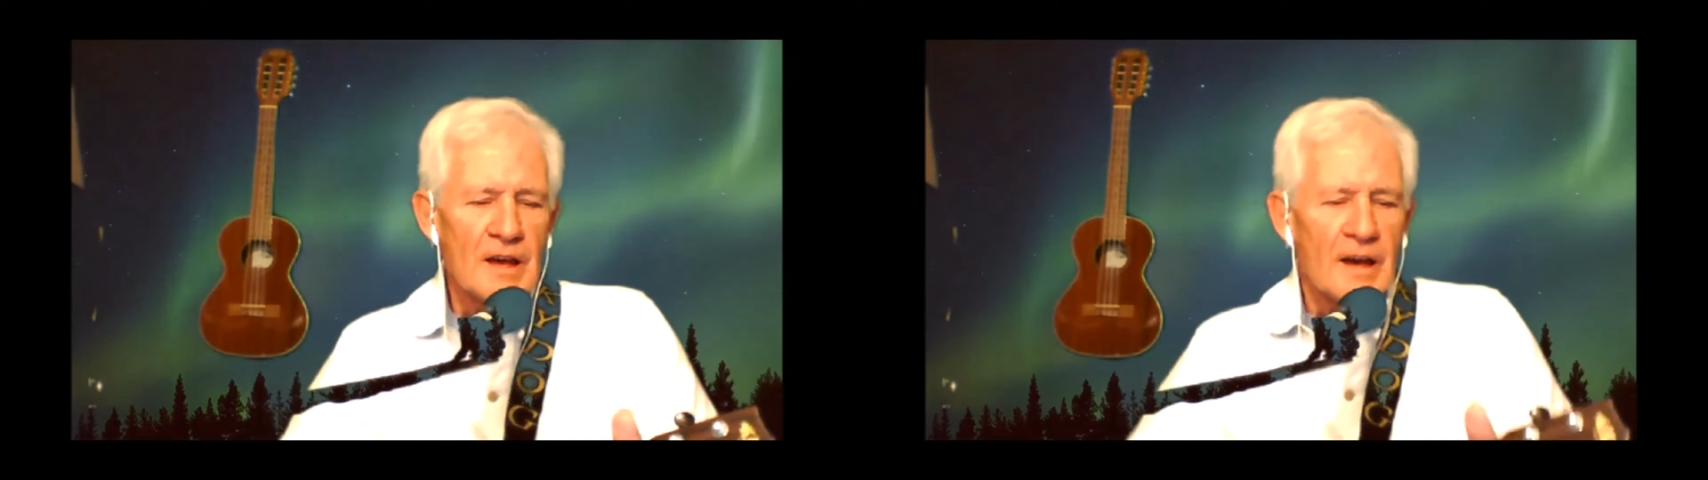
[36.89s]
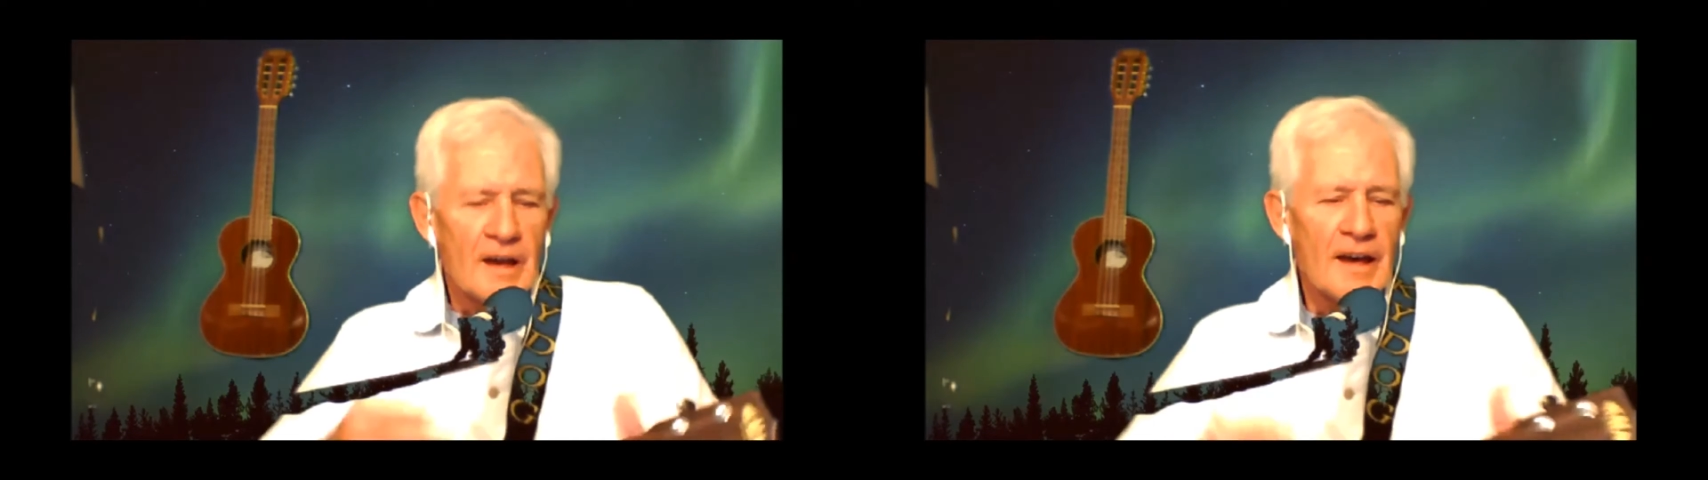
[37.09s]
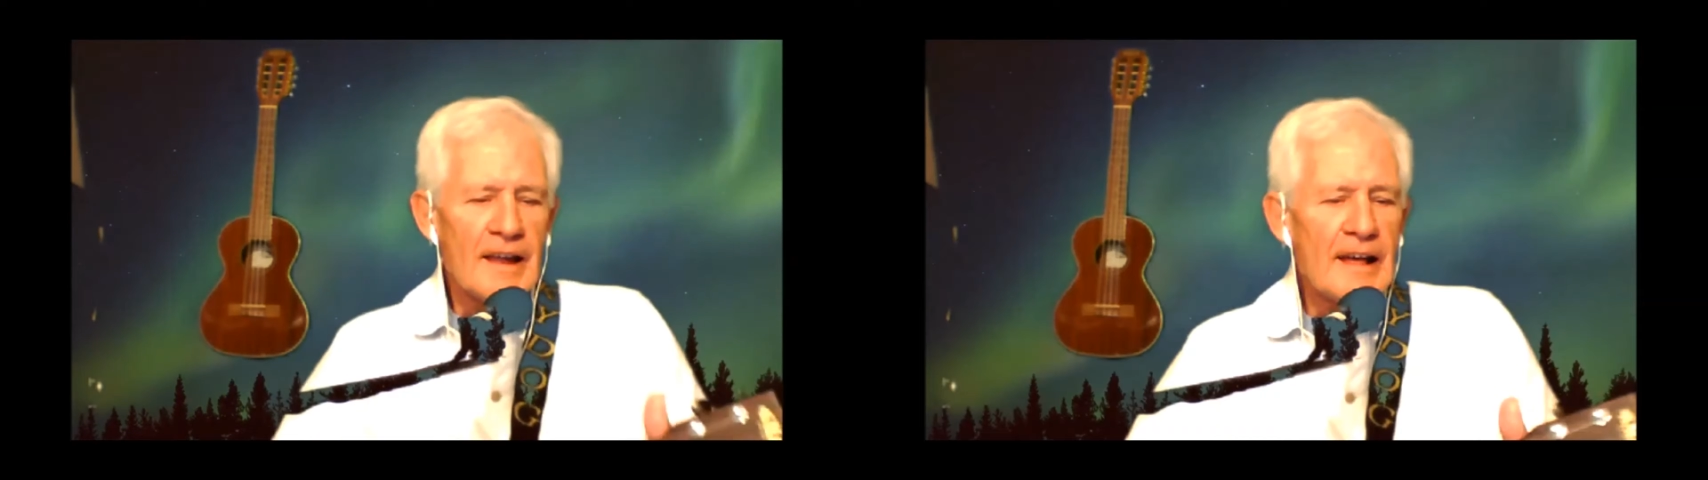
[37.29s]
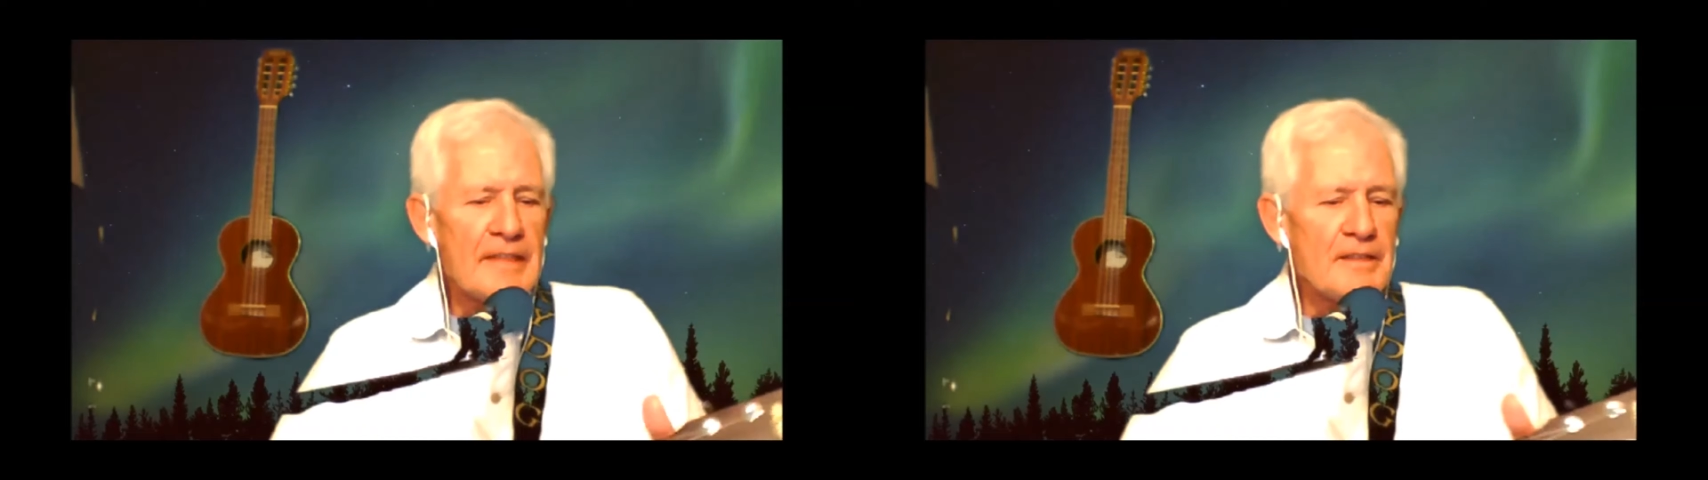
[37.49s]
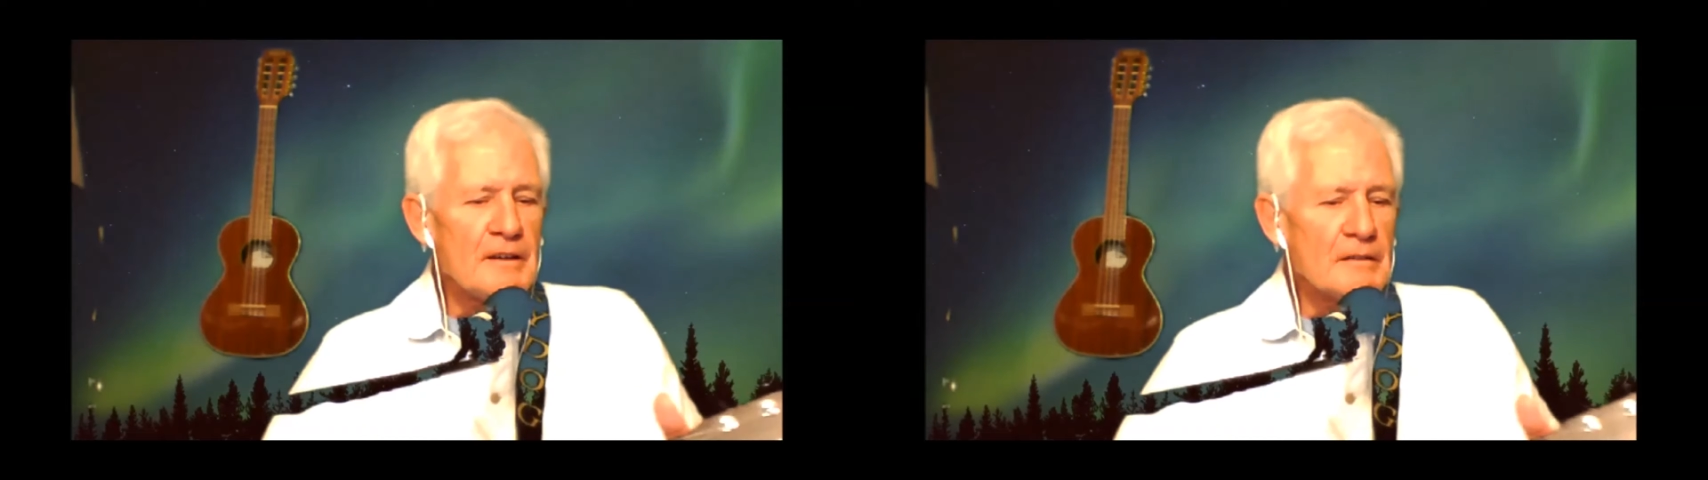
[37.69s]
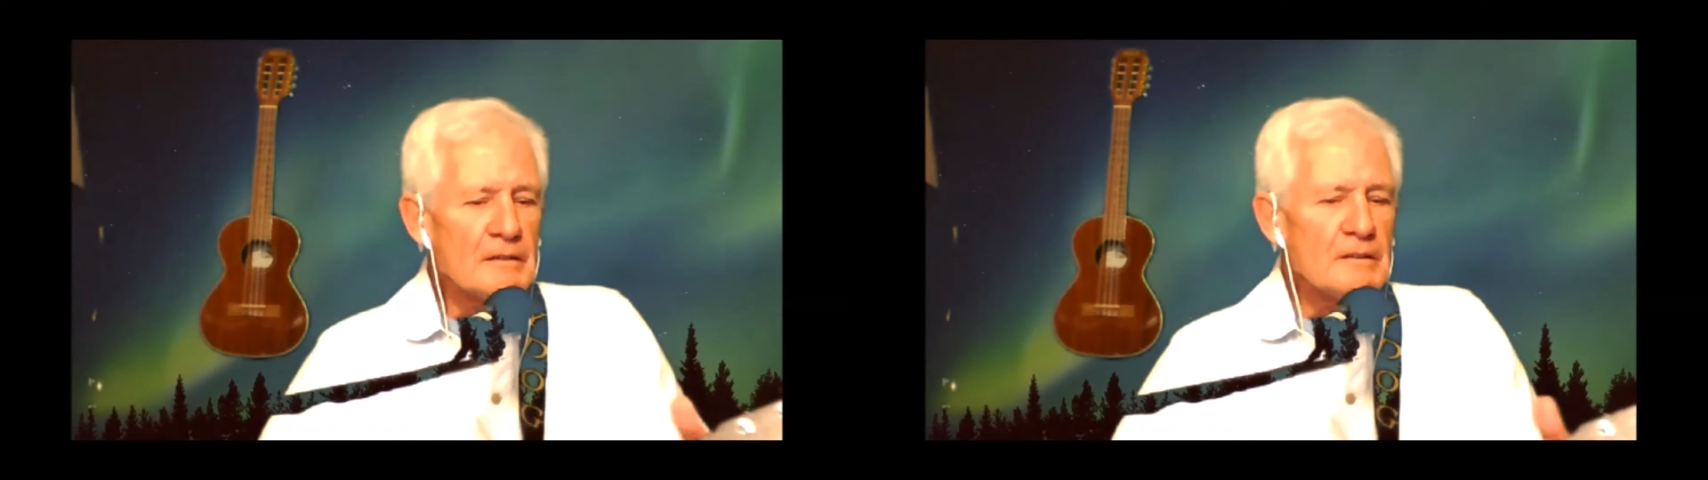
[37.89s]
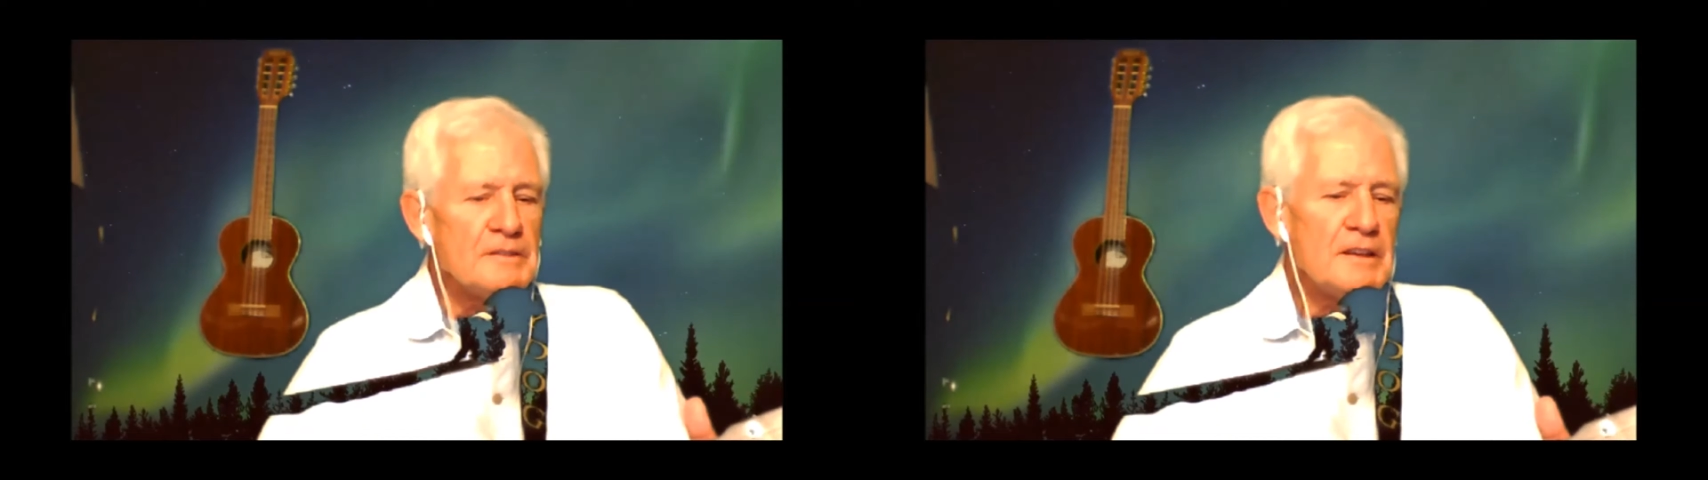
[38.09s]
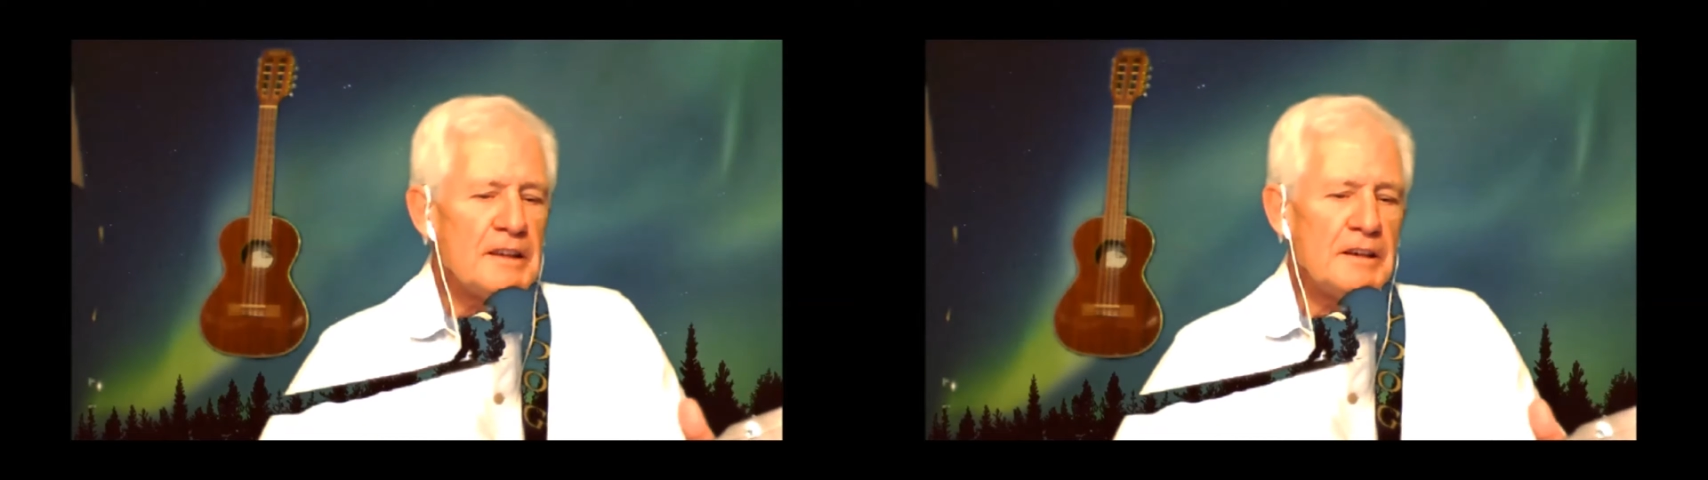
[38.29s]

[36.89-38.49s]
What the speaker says: And I thought that